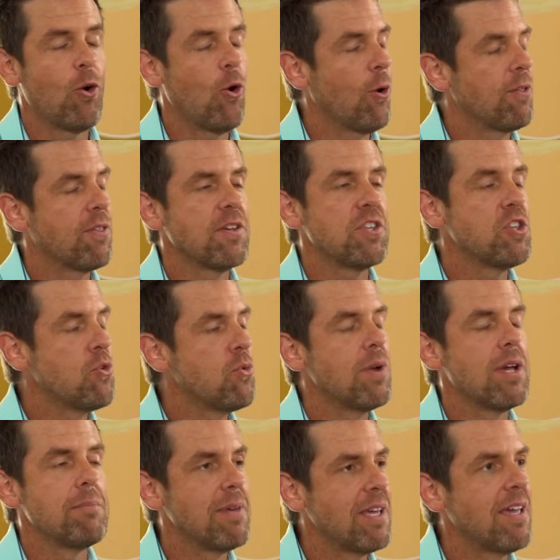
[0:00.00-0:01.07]
earth, you
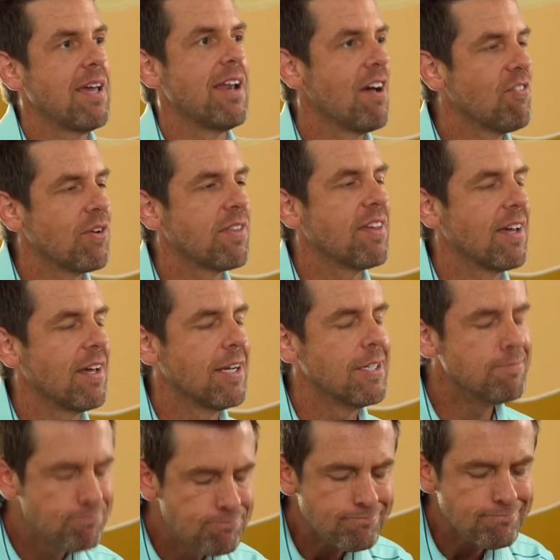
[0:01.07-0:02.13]
and me, and everything in
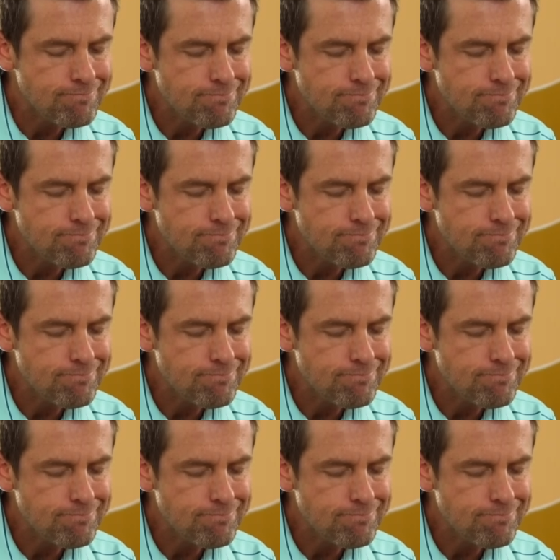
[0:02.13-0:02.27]
it.